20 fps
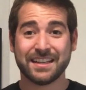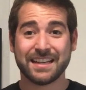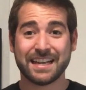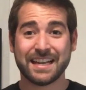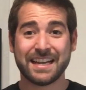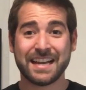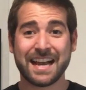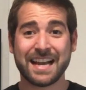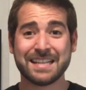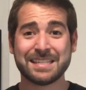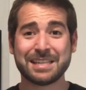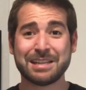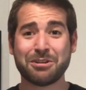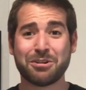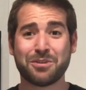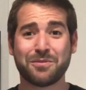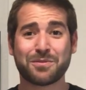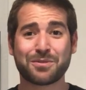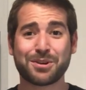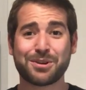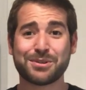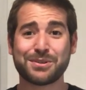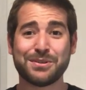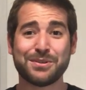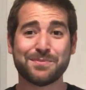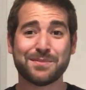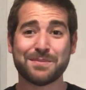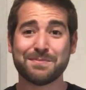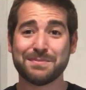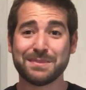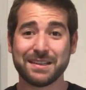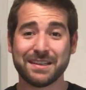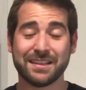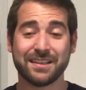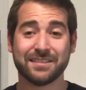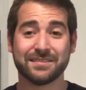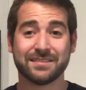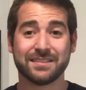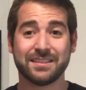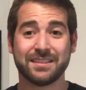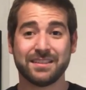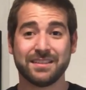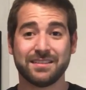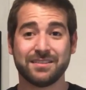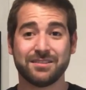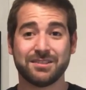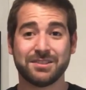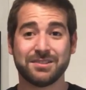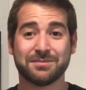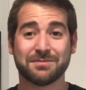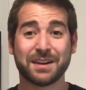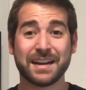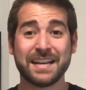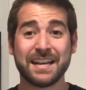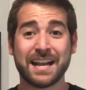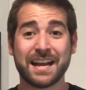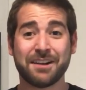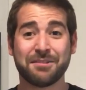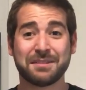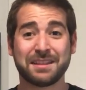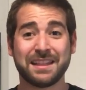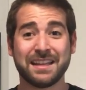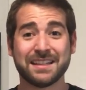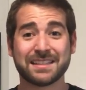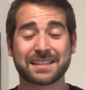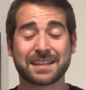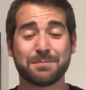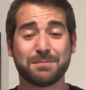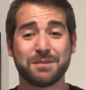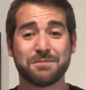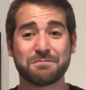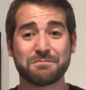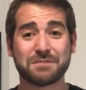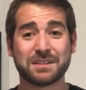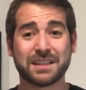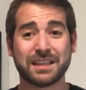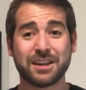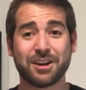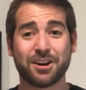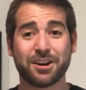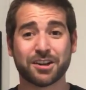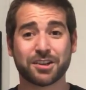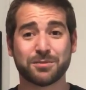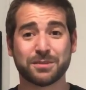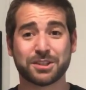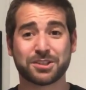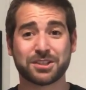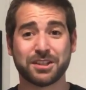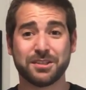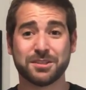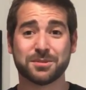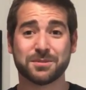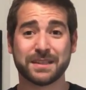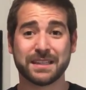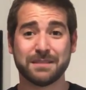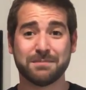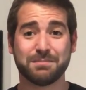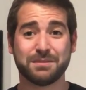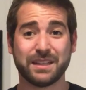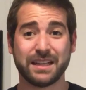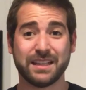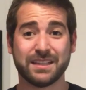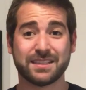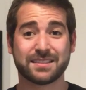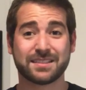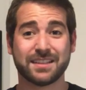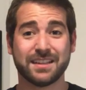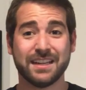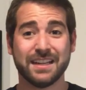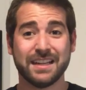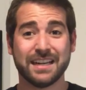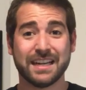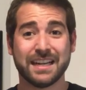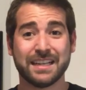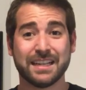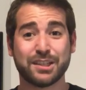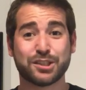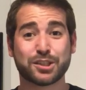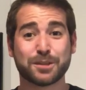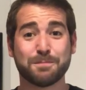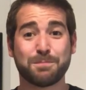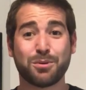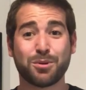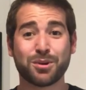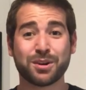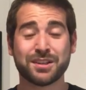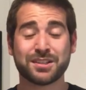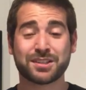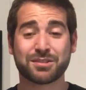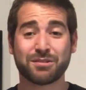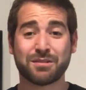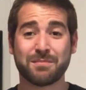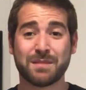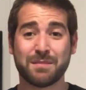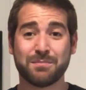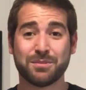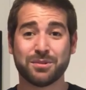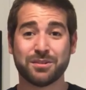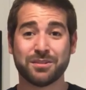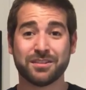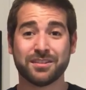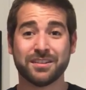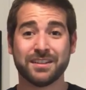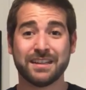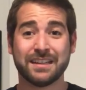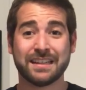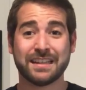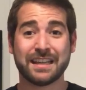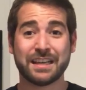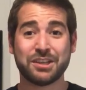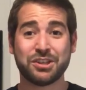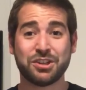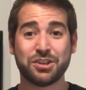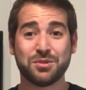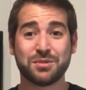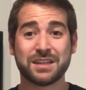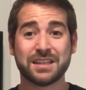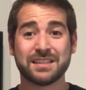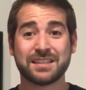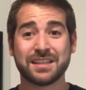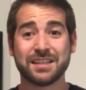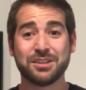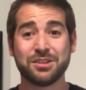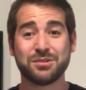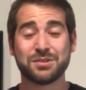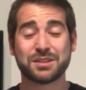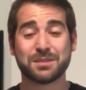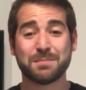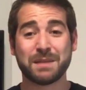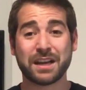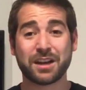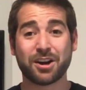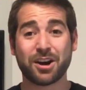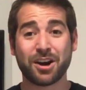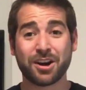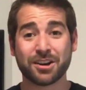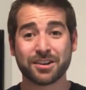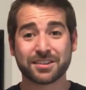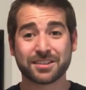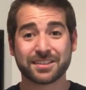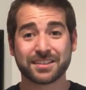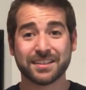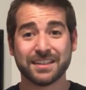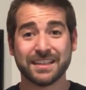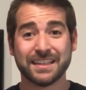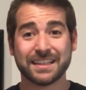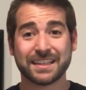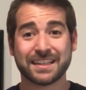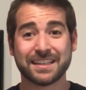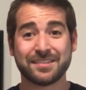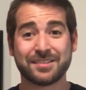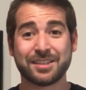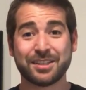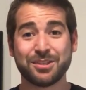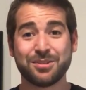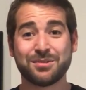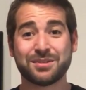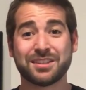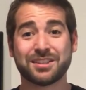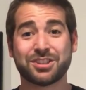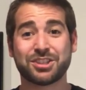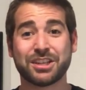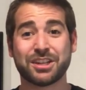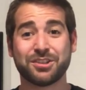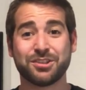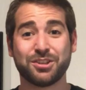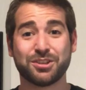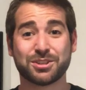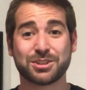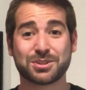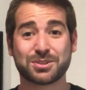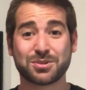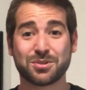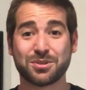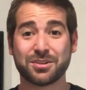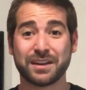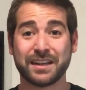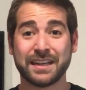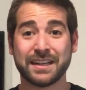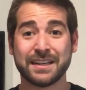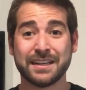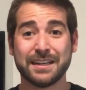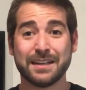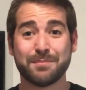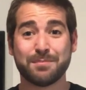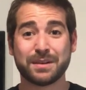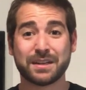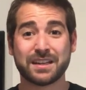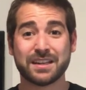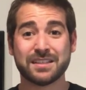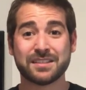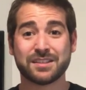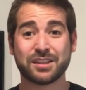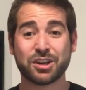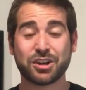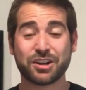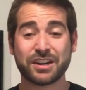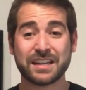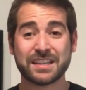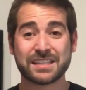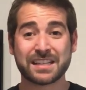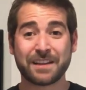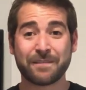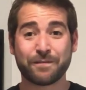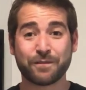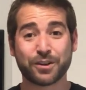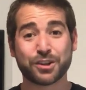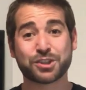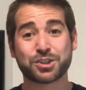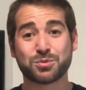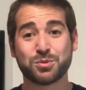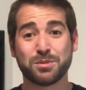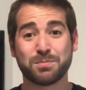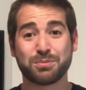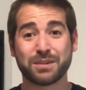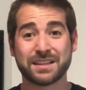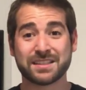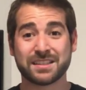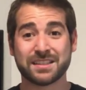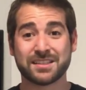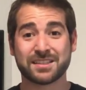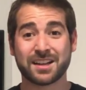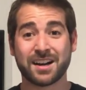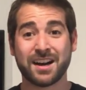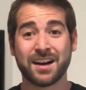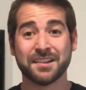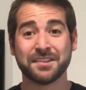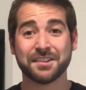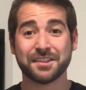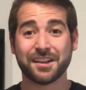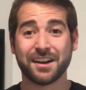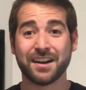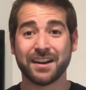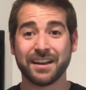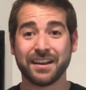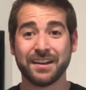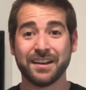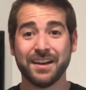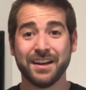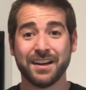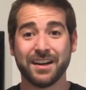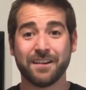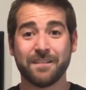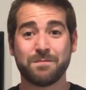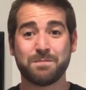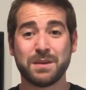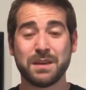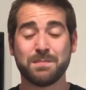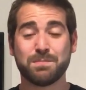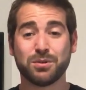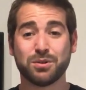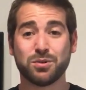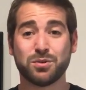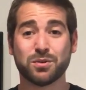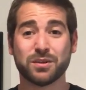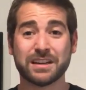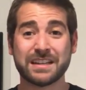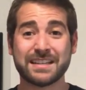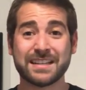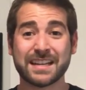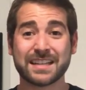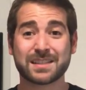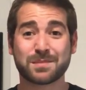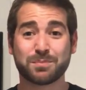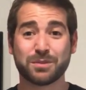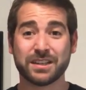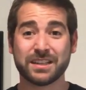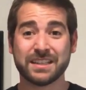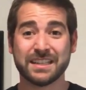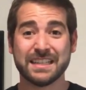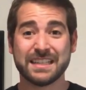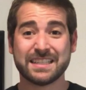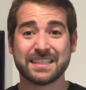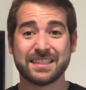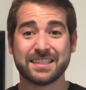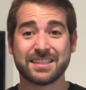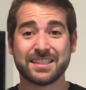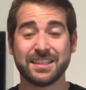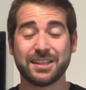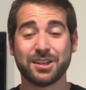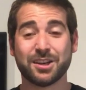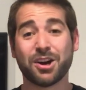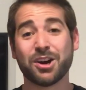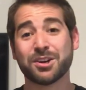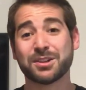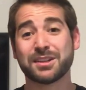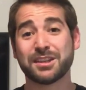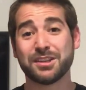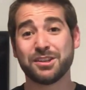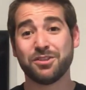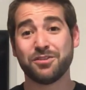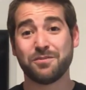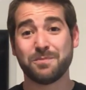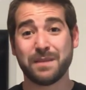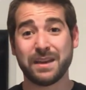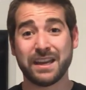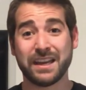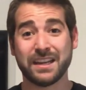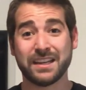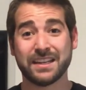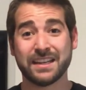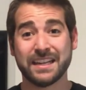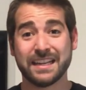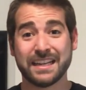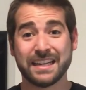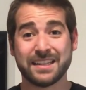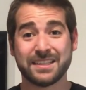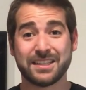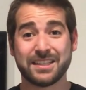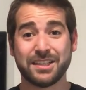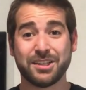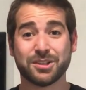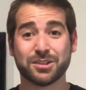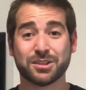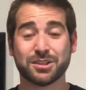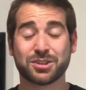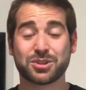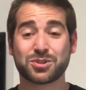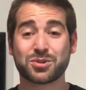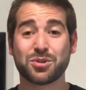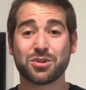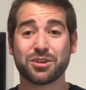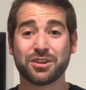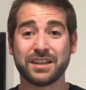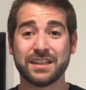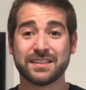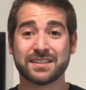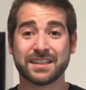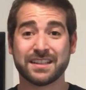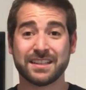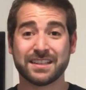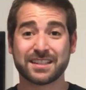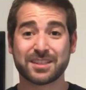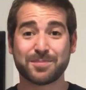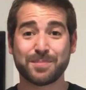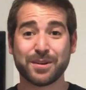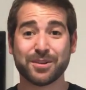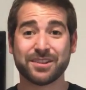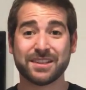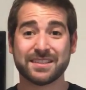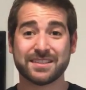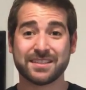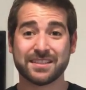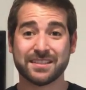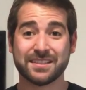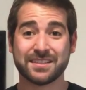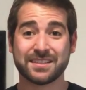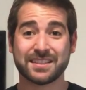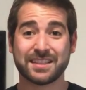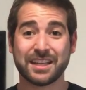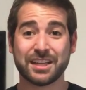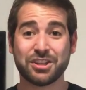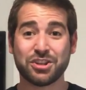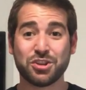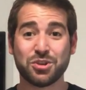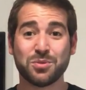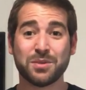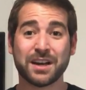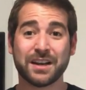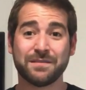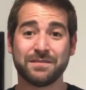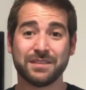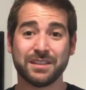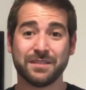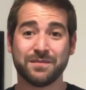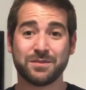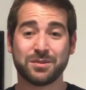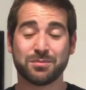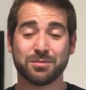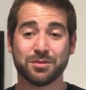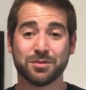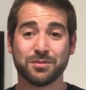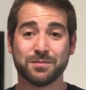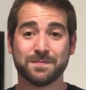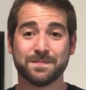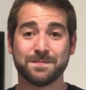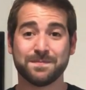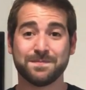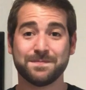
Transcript: and as an overall human being. Right now, things can be really hard with sheltering in place, and it's important to remember that you continue to make art, continue to share your story, because there is a virtual presence online of people who are desperate to see the art that you've made and to hear the stories and experiences that you have lived through.